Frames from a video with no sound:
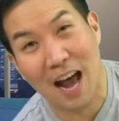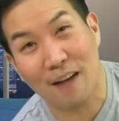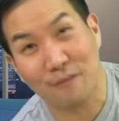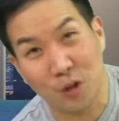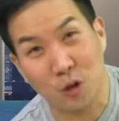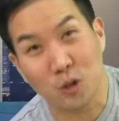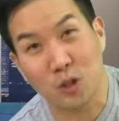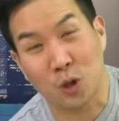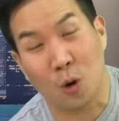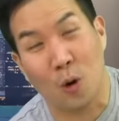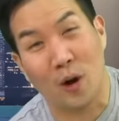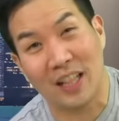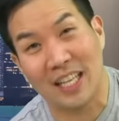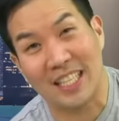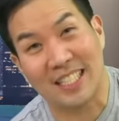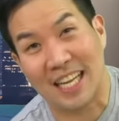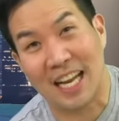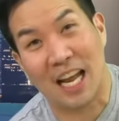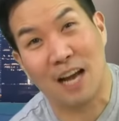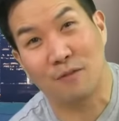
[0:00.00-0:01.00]
those
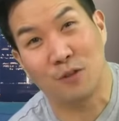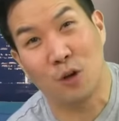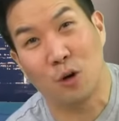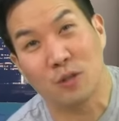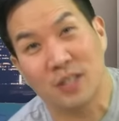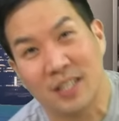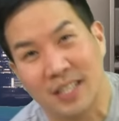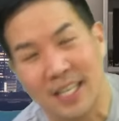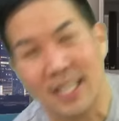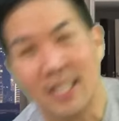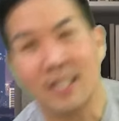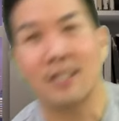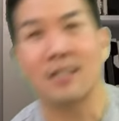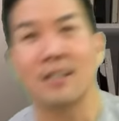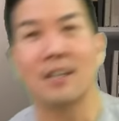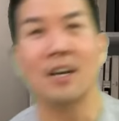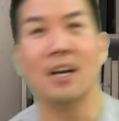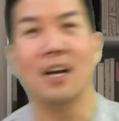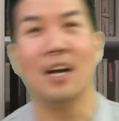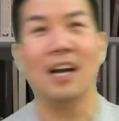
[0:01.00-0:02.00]
toilets that have no seat,
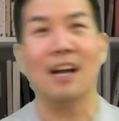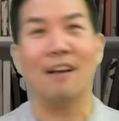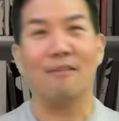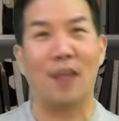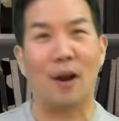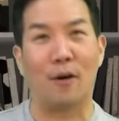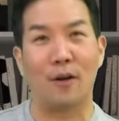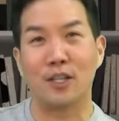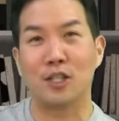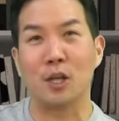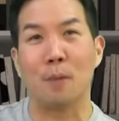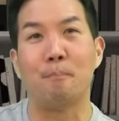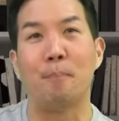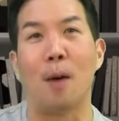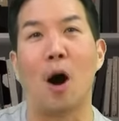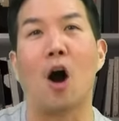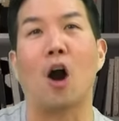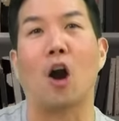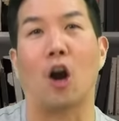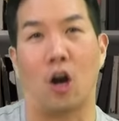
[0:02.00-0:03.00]
there is a
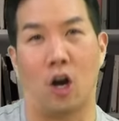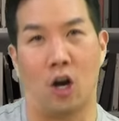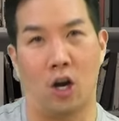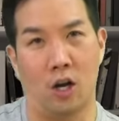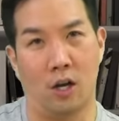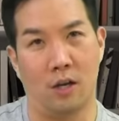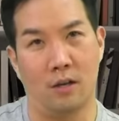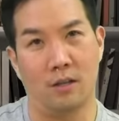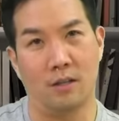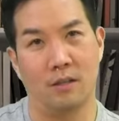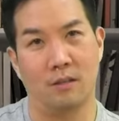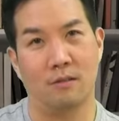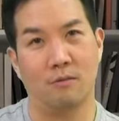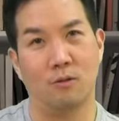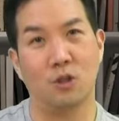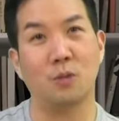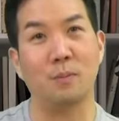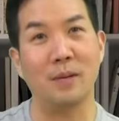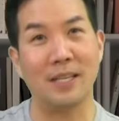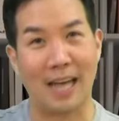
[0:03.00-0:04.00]
bar,
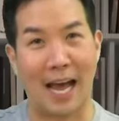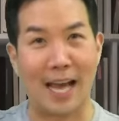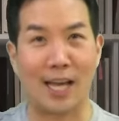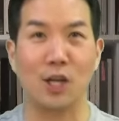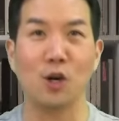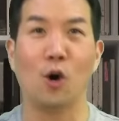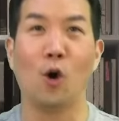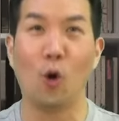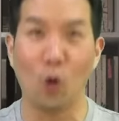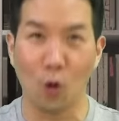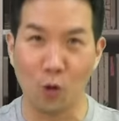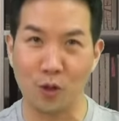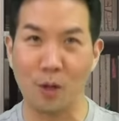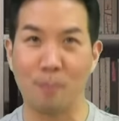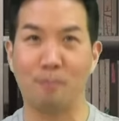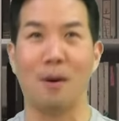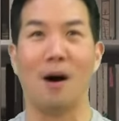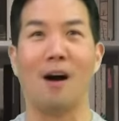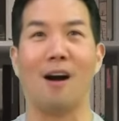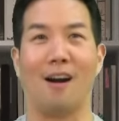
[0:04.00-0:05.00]
which means I can hold the
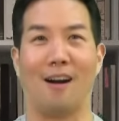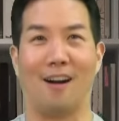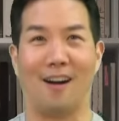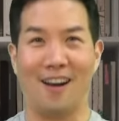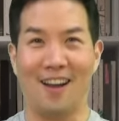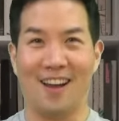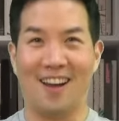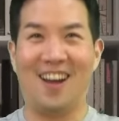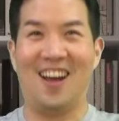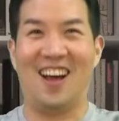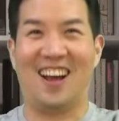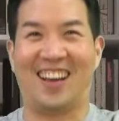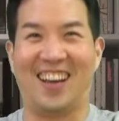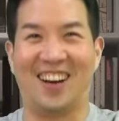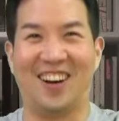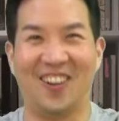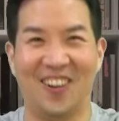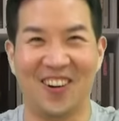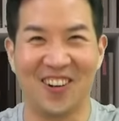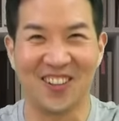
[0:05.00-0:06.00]
bar. I can
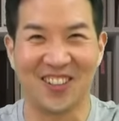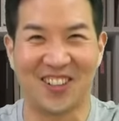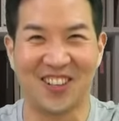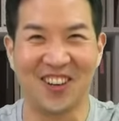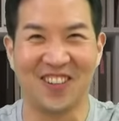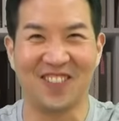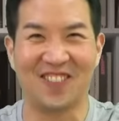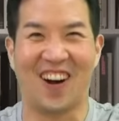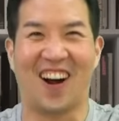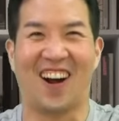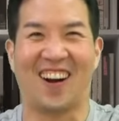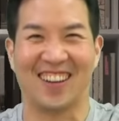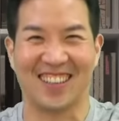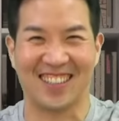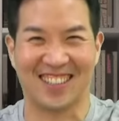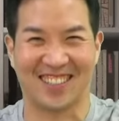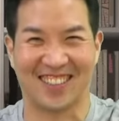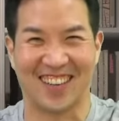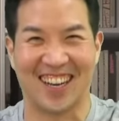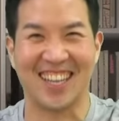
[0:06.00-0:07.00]
hold 2
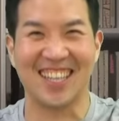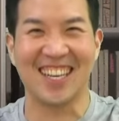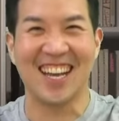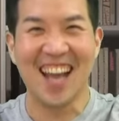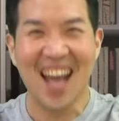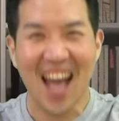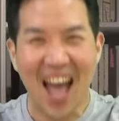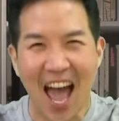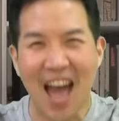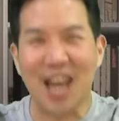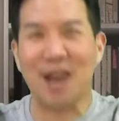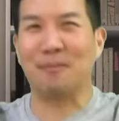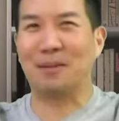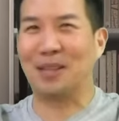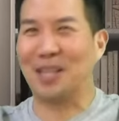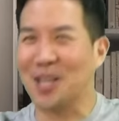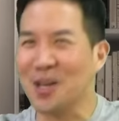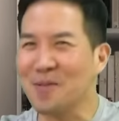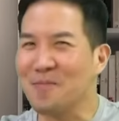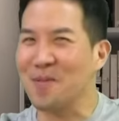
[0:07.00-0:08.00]
bars, right? And I'm a
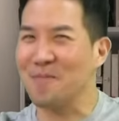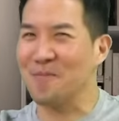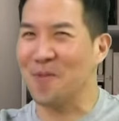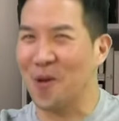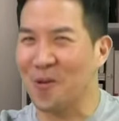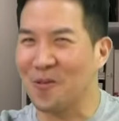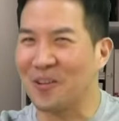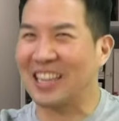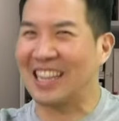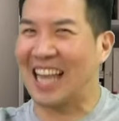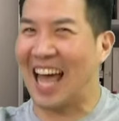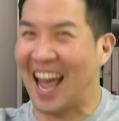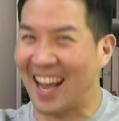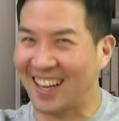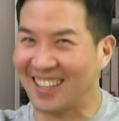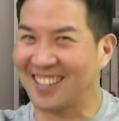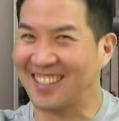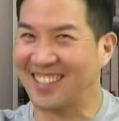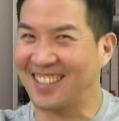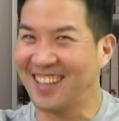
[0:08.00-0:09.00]
little bit more
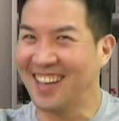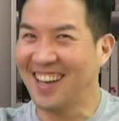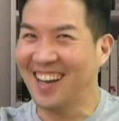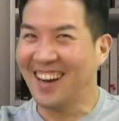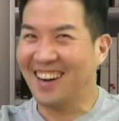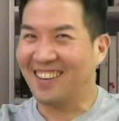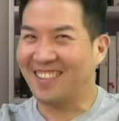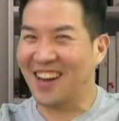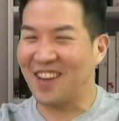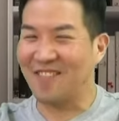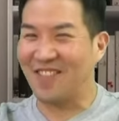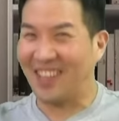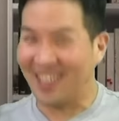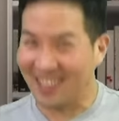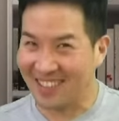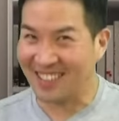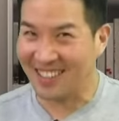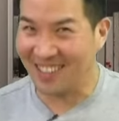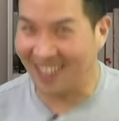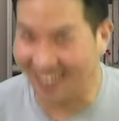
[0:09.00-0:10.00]
relaxed, right?
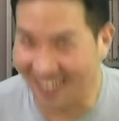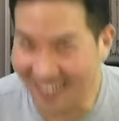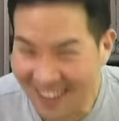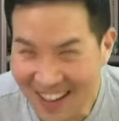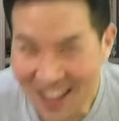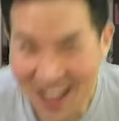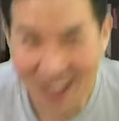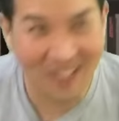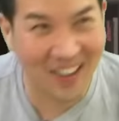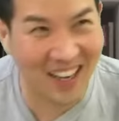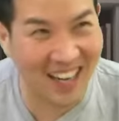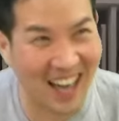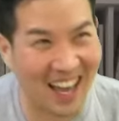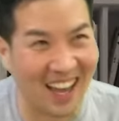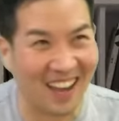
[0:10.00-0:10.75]
Because, but